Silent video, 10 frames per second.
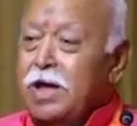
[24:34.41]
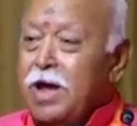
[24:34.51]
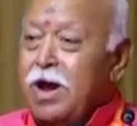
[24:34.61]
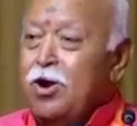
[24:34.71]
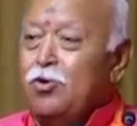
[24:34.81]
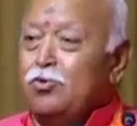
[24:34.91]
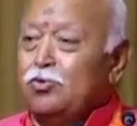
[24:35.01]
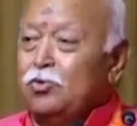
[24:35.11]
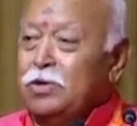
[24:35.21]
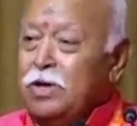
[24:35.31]
they
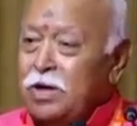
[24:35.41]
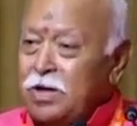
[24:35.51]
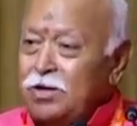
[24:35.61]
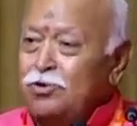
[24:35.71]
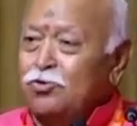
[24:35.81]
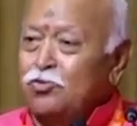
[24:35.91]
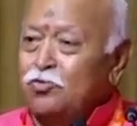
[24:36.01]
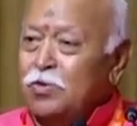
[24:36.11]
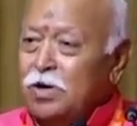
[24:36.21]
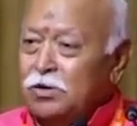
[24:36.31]
have to learn
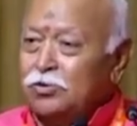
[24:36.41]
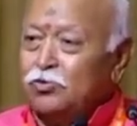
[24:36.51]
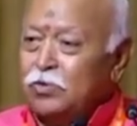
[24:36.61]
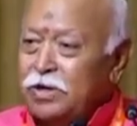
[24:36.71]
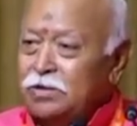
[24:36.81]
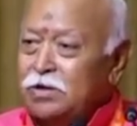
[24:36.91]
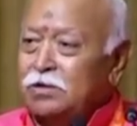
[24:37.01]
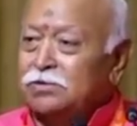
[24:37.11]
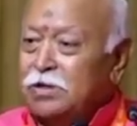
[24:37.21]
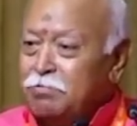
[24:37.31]
to work
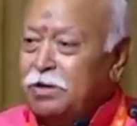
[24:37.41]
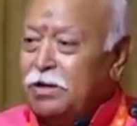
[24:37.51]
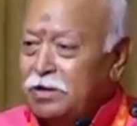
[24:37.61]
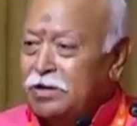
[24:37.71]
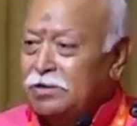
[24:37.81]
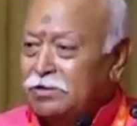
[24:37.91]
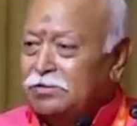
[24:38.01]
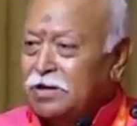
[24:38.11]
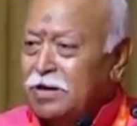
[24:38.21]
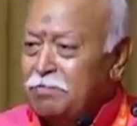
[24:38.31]
together separately.
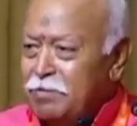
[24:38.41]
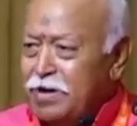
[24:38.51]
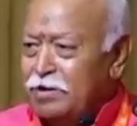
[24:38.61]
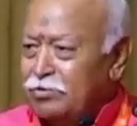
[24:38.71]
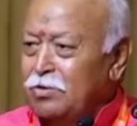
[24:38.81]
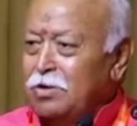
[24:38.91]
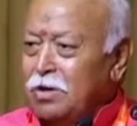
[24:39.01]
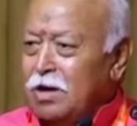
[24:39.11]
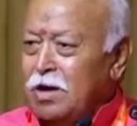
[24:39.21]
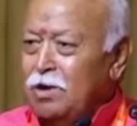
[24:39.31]
This I repeat.
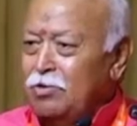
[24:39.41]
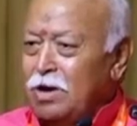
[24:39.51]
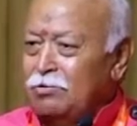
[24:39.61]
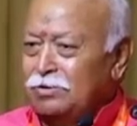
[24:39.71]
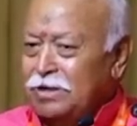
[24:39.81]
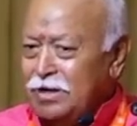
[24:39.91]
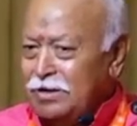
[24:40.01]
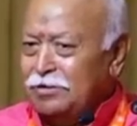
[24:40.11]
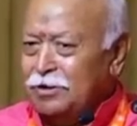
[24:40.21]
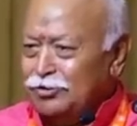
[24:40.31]
I have
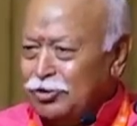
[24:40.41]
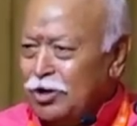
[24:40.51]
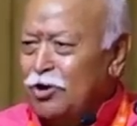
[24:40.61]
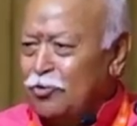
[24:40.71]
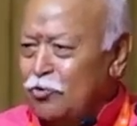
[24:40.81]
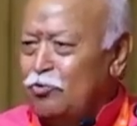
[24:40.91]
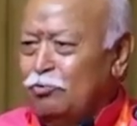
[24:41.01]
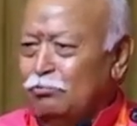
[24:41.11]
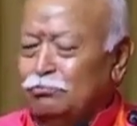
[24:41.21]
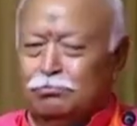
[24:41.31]
said it in Chicago.